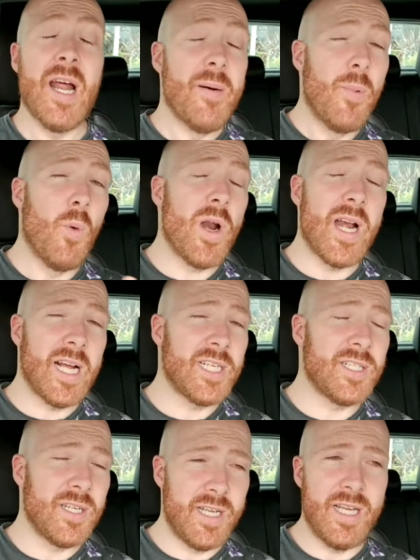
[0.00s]
But what it
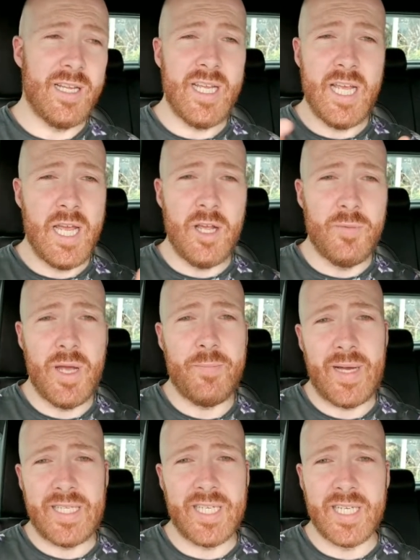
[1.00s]
actually, it
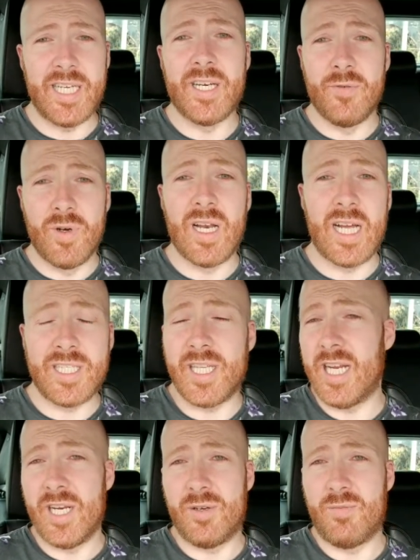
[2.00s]
basically didn't realize that he